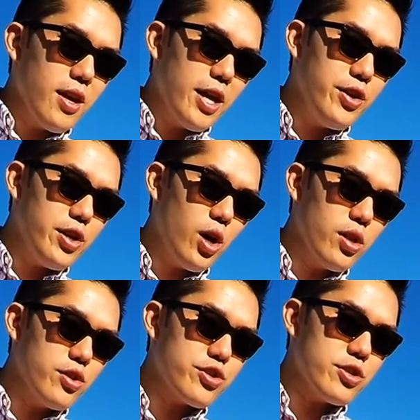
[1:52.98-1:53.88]
You can go a
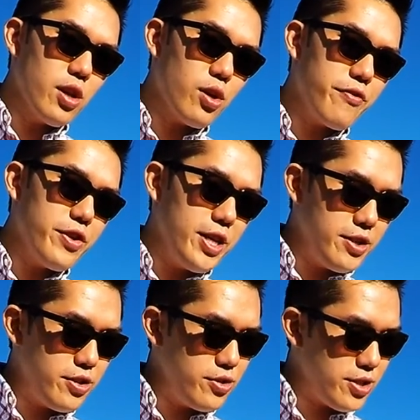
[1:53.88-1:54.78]
little slower if you need
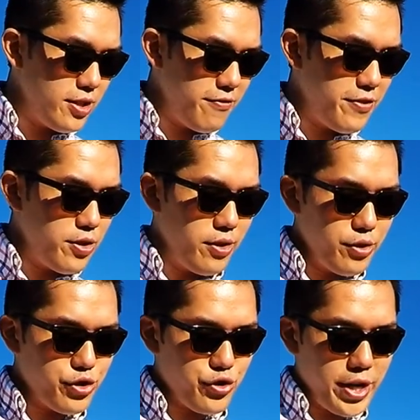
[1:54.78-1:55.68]
to. It's going to feel a
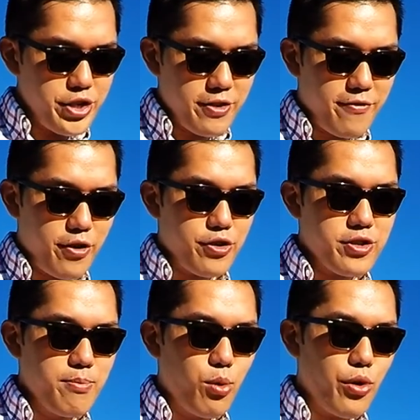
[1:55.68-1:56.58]
little strange at
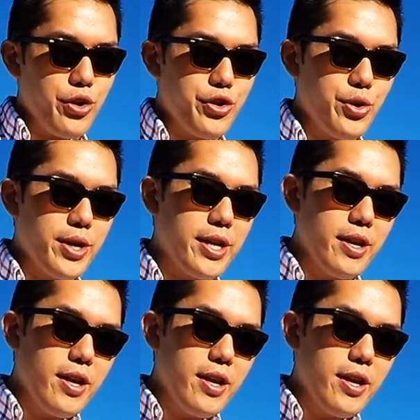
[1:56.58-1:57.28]
first. The more you do it,